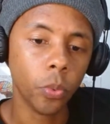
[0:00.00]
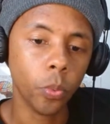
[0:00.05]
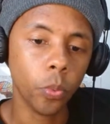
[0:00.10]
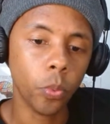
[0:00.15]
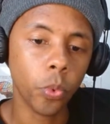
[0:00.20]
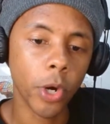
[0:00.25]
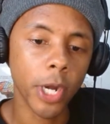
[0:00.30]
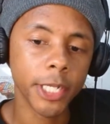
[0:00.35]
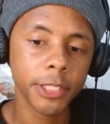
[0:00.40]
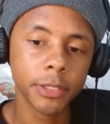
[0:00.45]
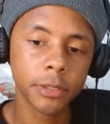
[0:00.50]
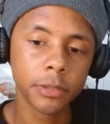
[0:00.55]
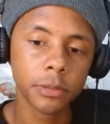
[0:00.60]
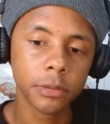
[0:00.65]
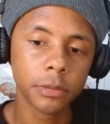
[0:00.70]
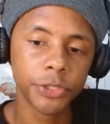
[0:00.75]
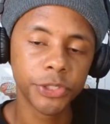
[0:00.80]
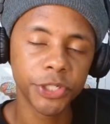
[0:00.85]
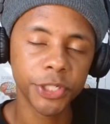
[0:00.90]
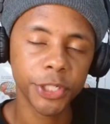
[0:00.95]
what
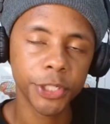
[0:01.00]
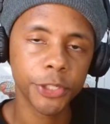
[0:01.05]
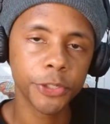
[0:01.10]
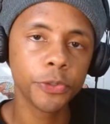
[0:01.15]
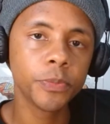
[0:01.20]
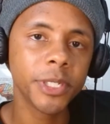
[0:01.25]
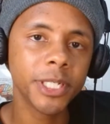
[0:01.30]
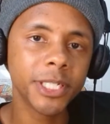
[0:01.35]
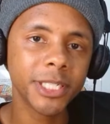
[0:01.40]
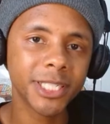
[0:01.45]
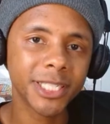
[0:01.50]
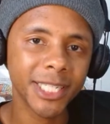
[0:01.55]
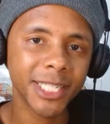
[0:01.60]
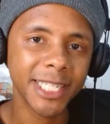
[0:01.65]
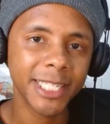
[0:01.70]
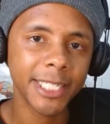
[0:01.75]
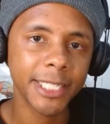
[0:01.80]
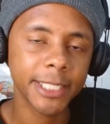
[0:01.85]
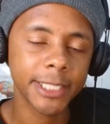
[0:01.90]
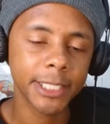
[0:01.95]
should humans
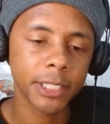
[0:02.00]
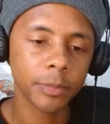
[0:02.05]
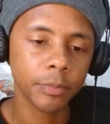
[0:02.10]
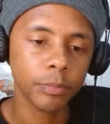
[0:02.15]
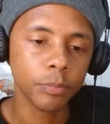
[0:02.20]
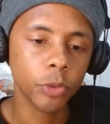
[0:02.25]
eat